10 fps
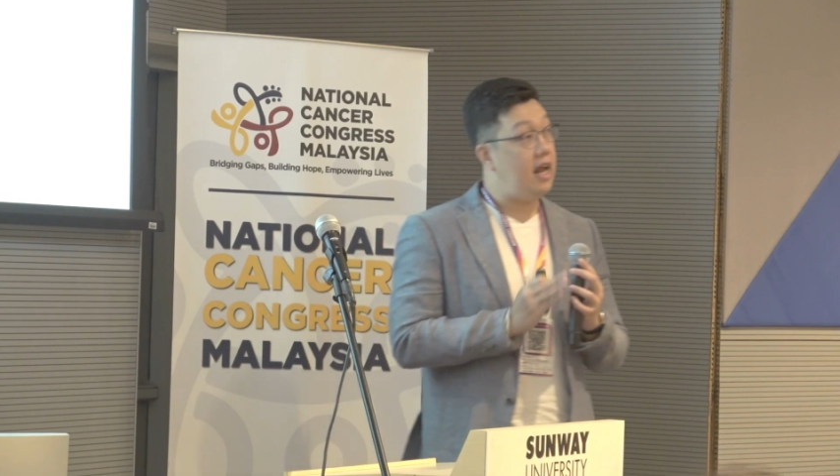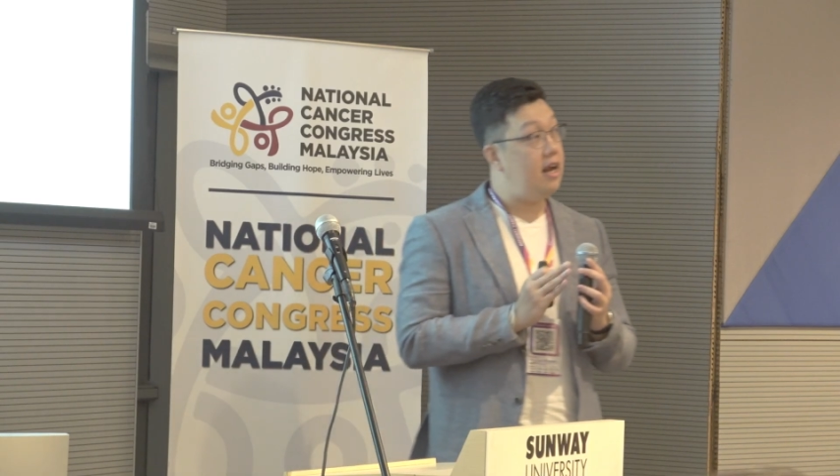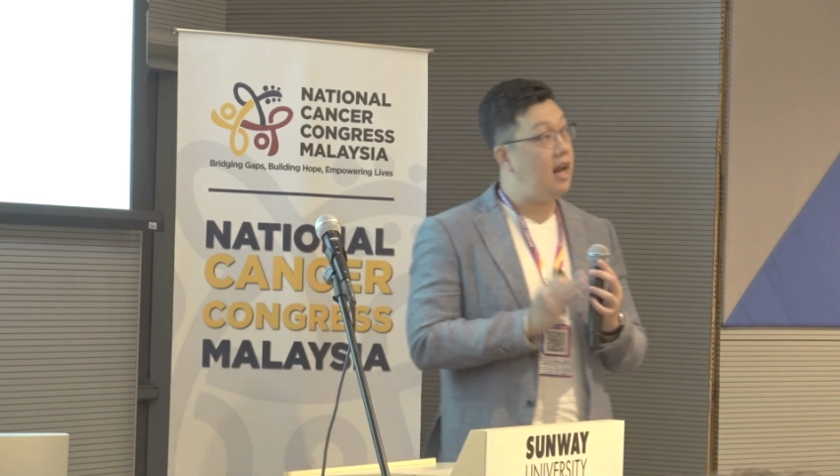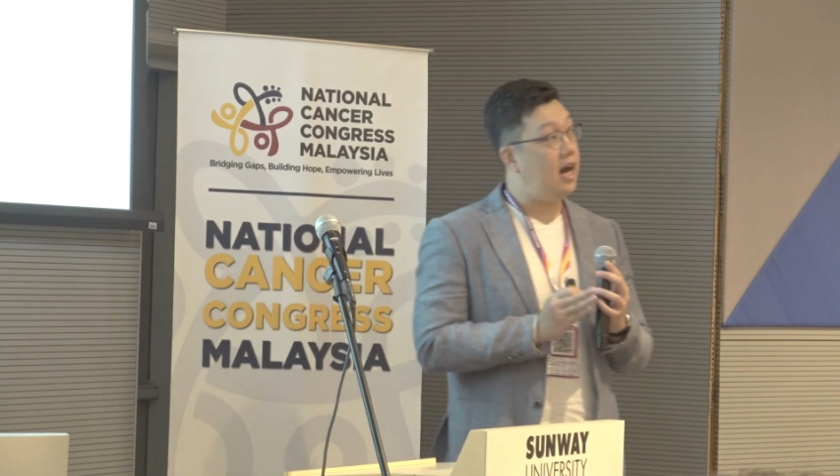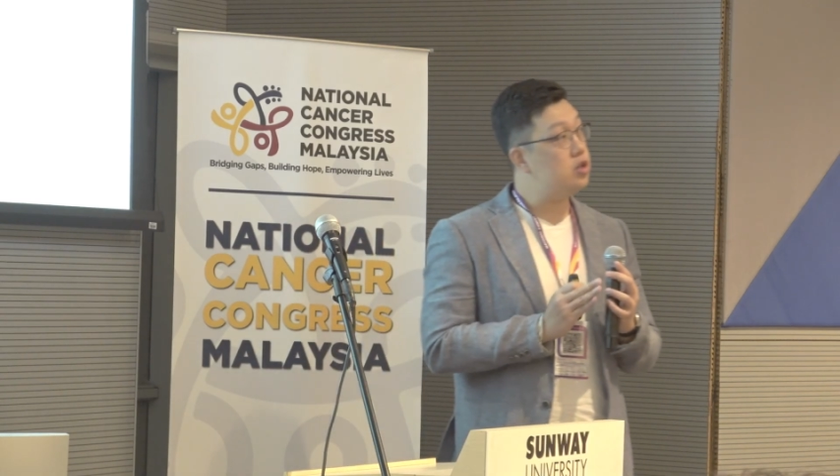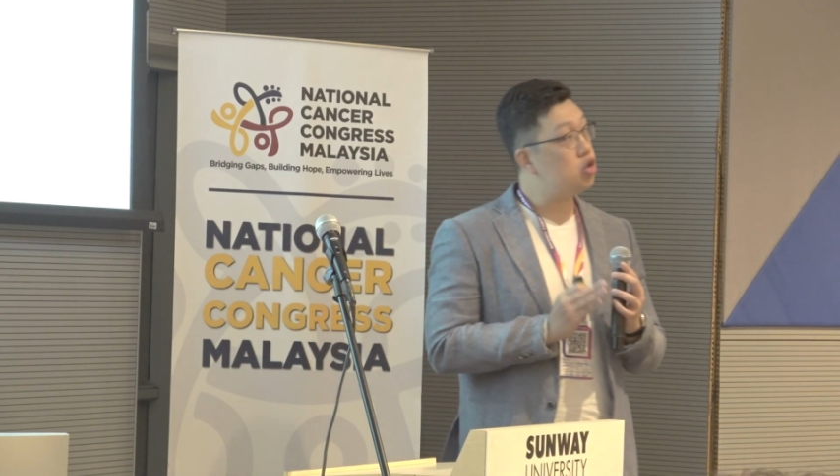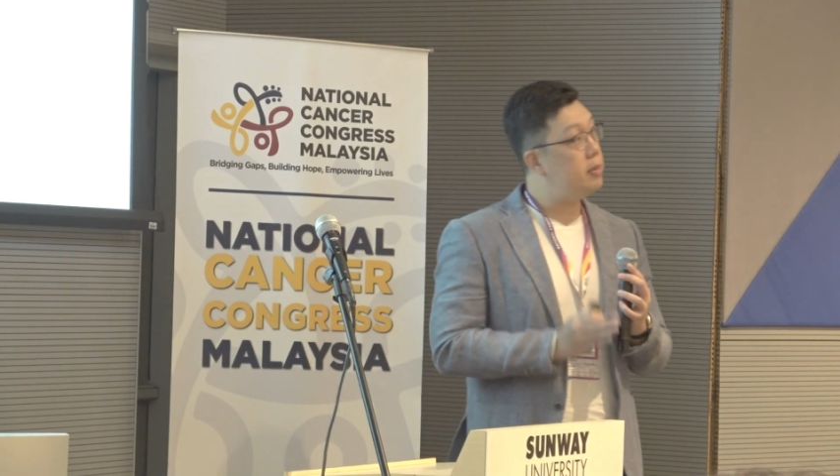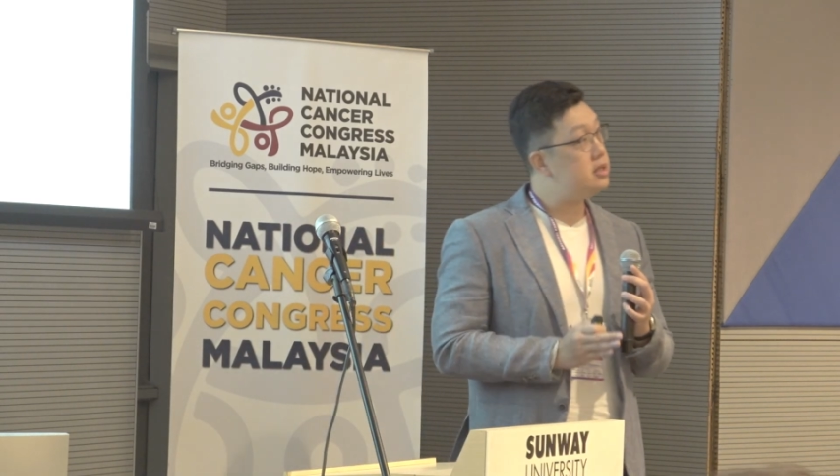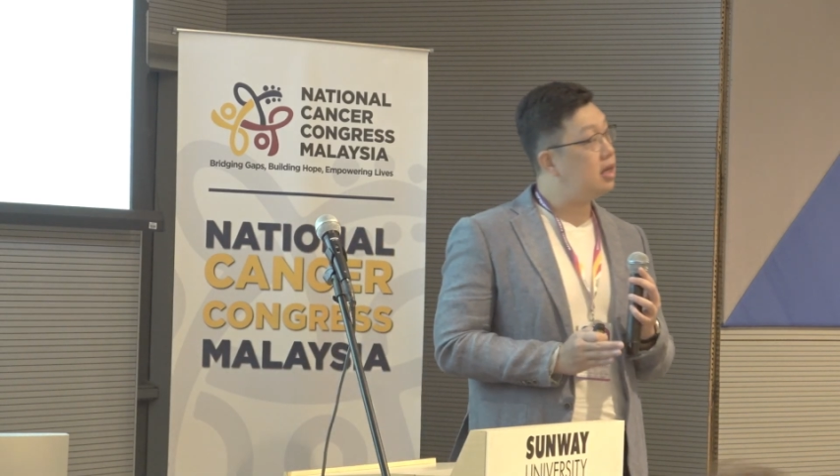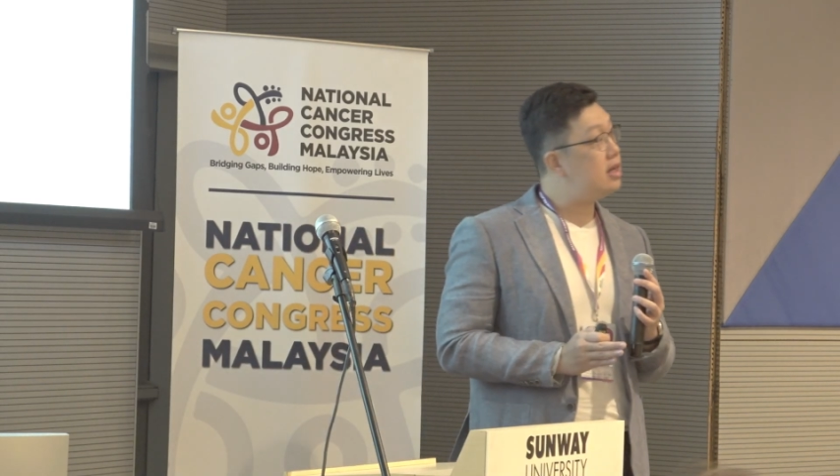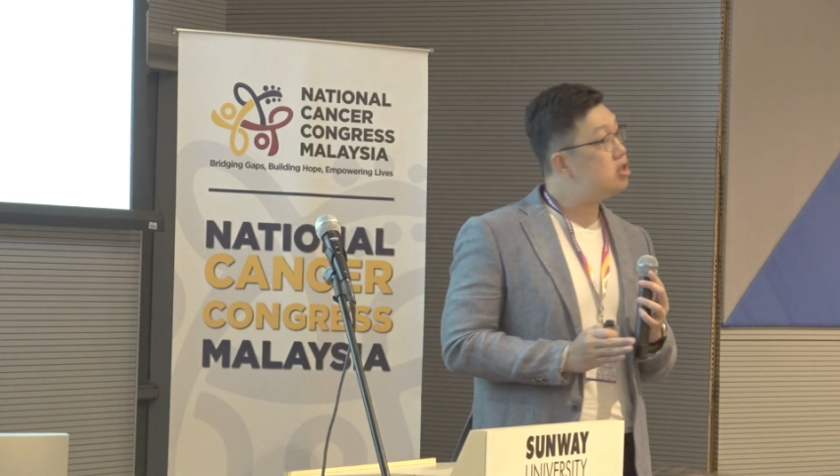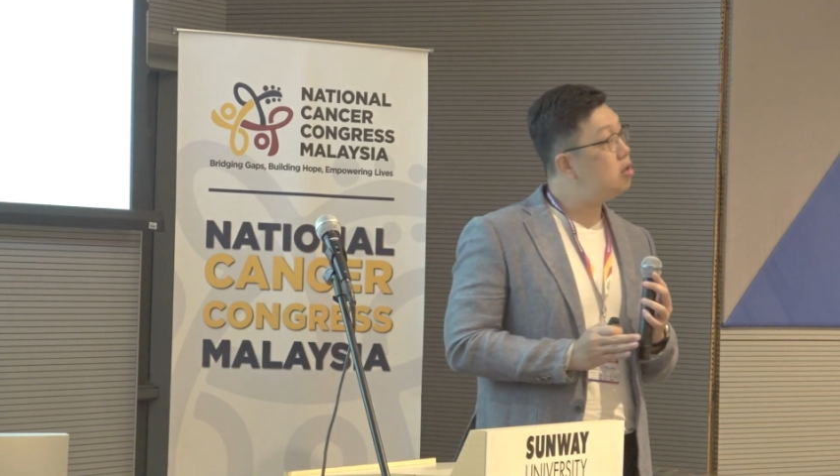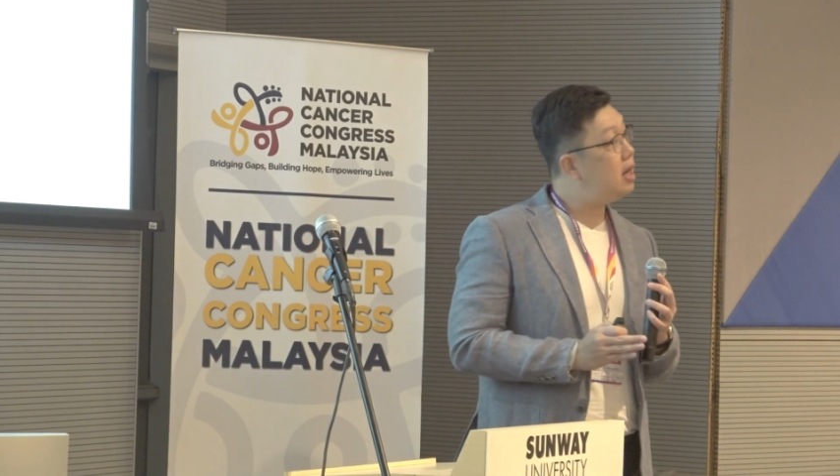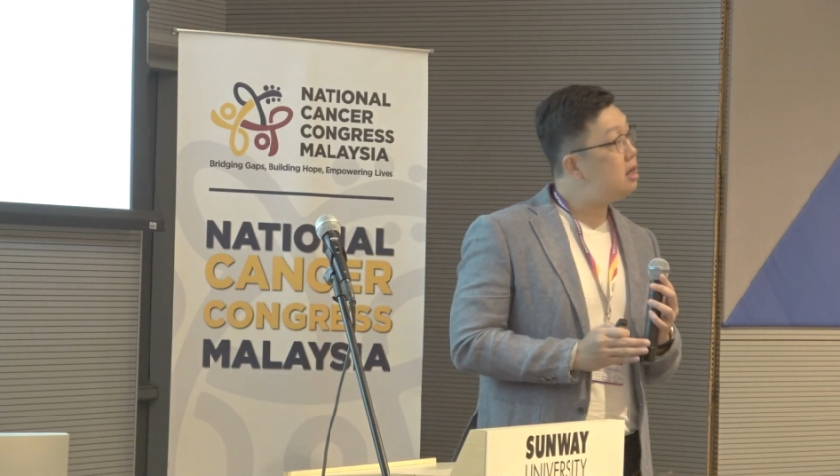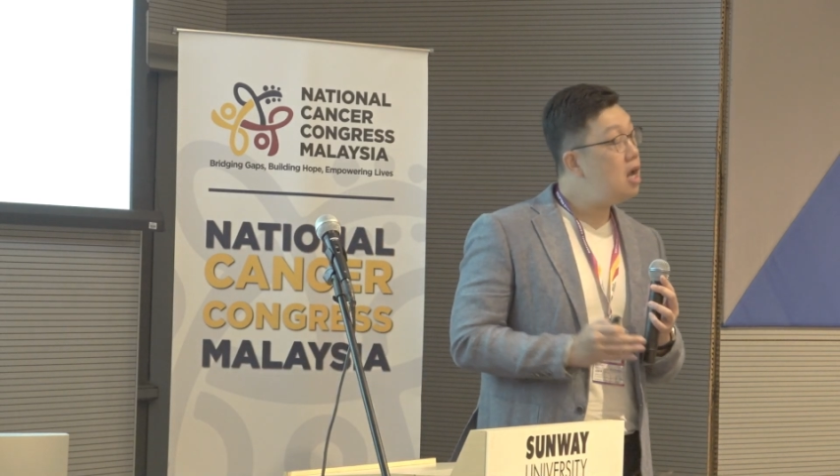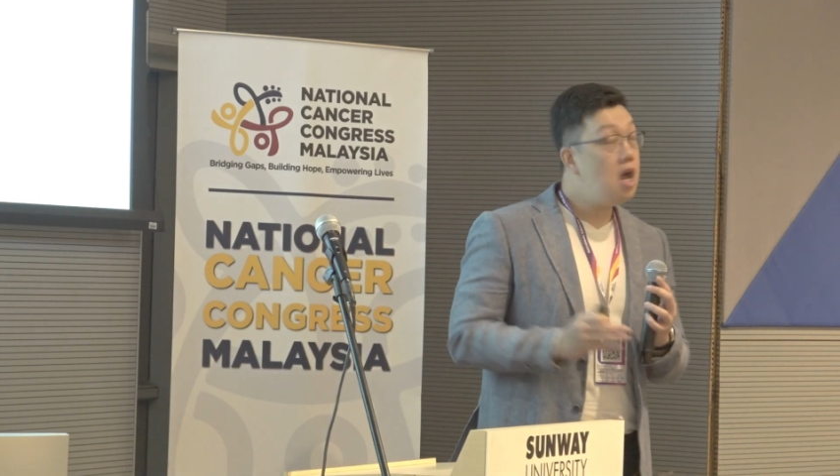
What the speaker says: and lung squamous cell carcinoma,